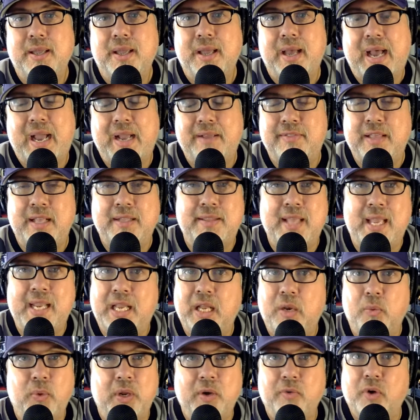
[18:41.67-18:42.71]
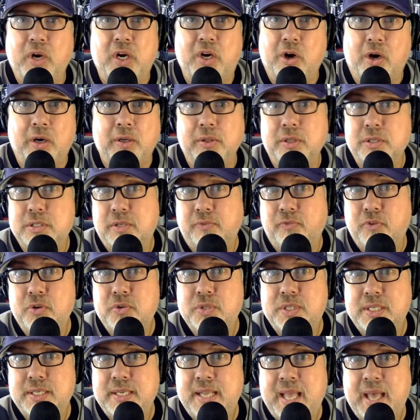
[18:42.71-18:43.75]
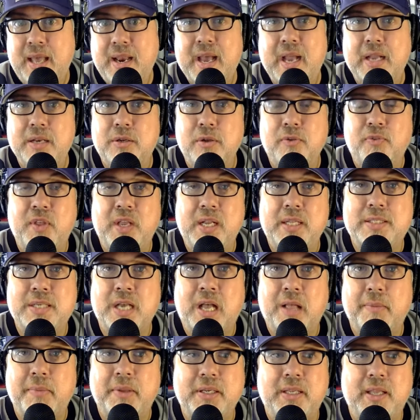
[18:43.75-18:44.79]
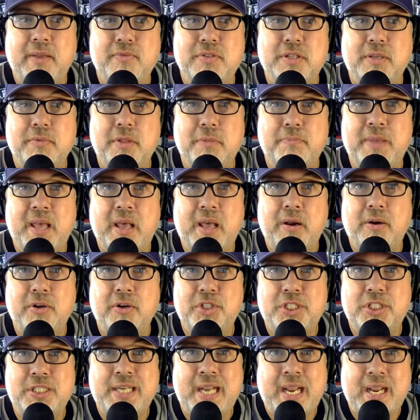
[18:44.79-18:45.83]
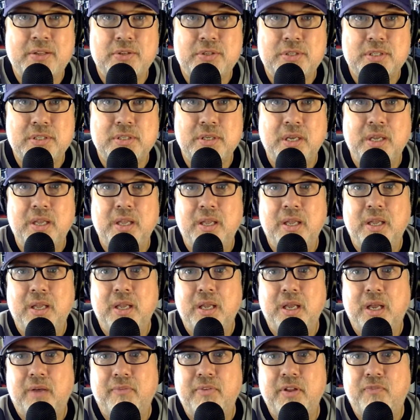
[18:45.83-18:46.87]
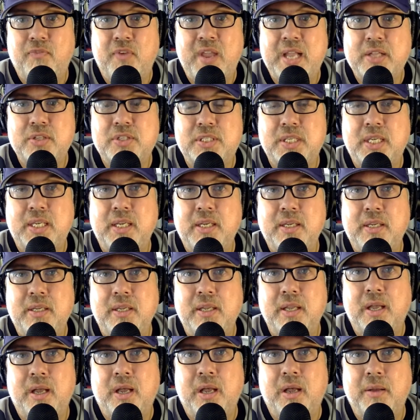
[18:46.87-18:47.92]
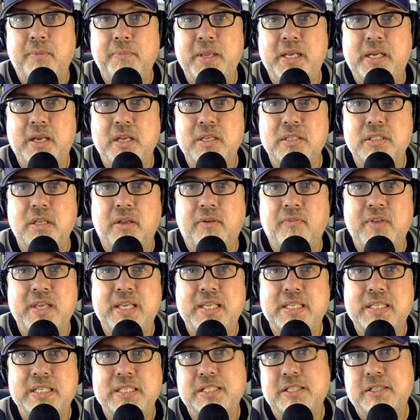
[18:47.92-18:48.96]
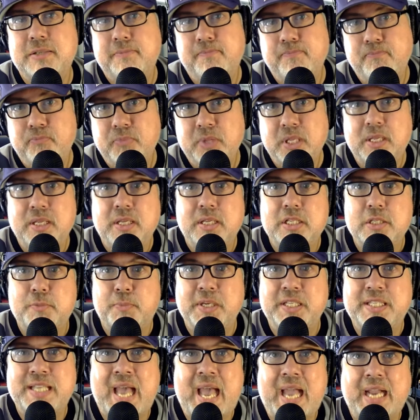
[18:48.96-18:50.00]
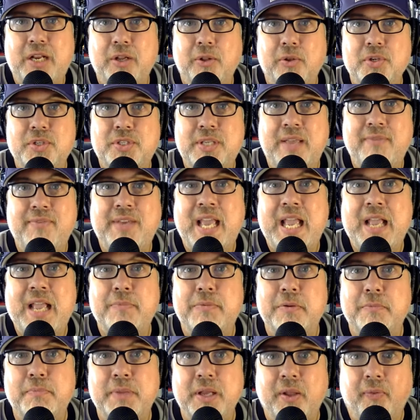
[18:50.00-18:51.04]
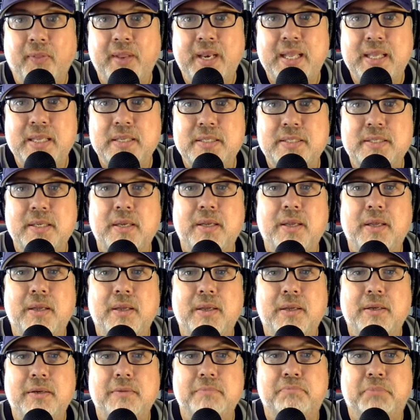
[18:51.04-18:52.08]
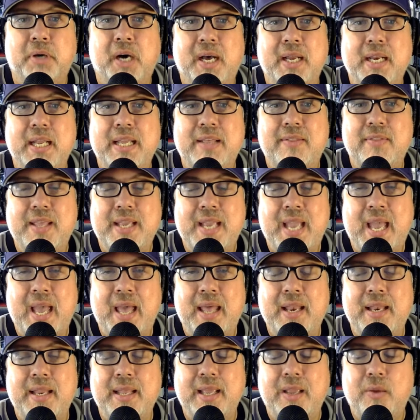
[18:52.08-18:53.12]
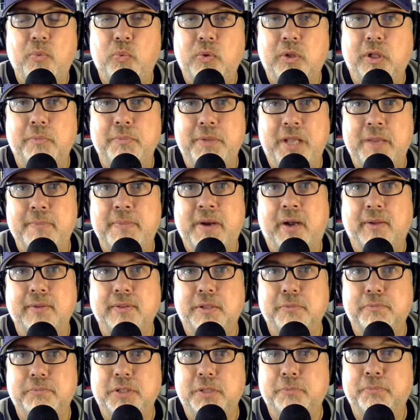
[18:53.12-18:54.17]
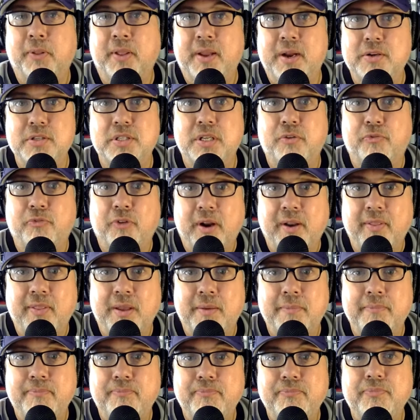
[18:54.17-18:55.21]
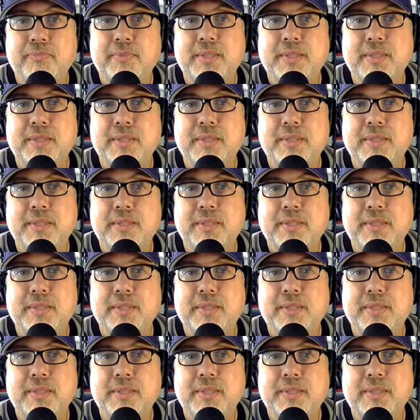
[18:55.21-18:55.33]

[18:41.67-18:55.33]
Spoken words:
I think they can win regardless of who's in net. I do think Talbot gives them the better chance of advancing because of his spectacular save capabilities. But in the end, it will be about the players in front of them.